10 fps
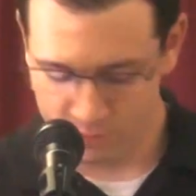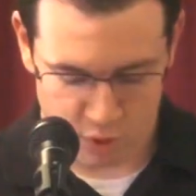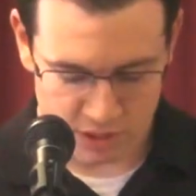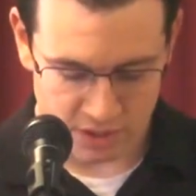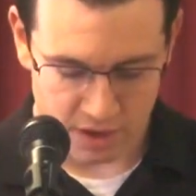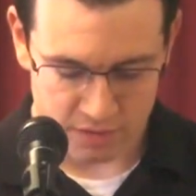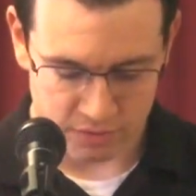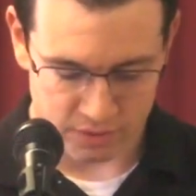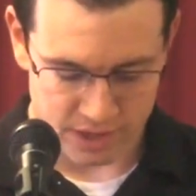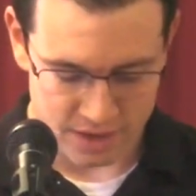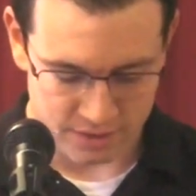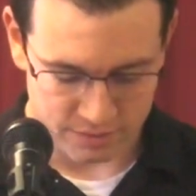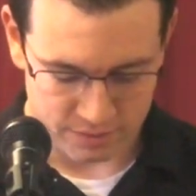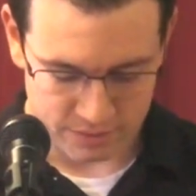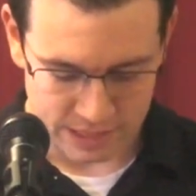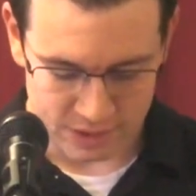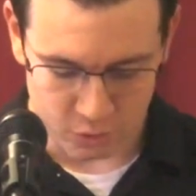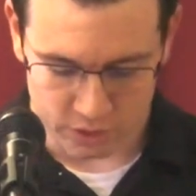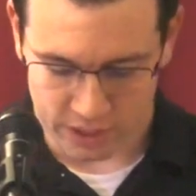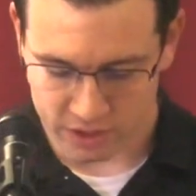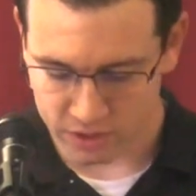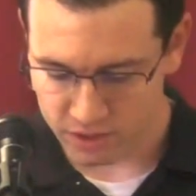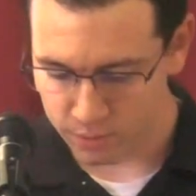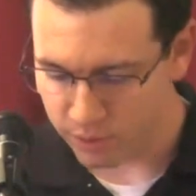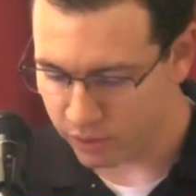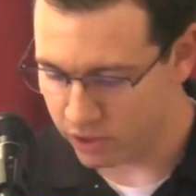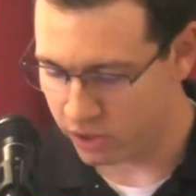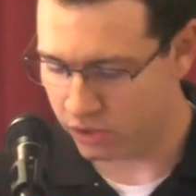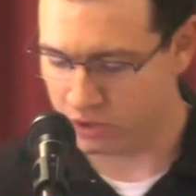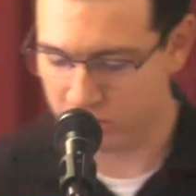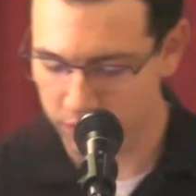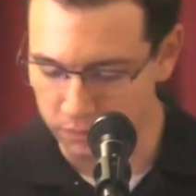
Praise God for that exhortation to build the church.